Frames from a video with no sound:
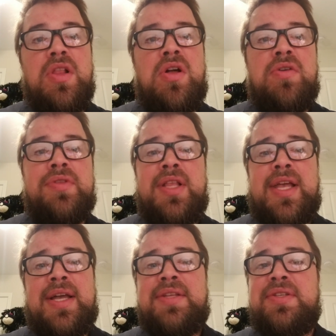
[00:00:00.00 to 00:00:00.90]
along the
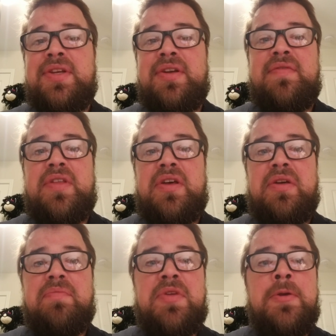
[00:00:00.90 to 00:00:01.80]
lines of
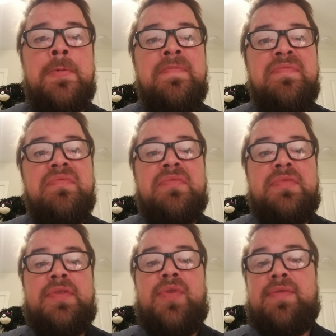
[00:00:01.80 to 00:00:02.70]
the,
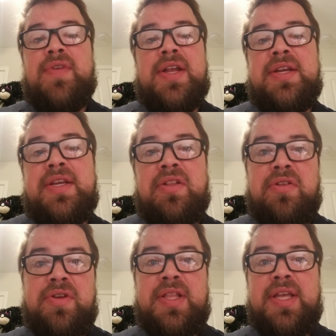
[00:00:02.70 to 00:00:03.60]
if we can find a
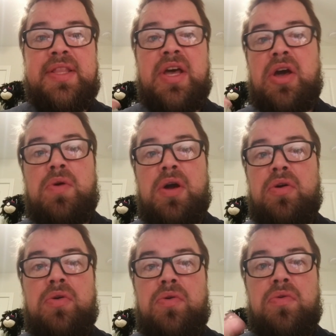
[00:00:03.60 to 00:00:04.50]
deal on it, like the
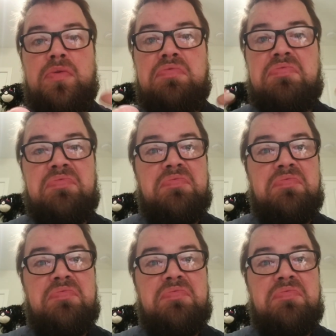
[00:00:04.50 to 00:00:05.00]
Ho-Oh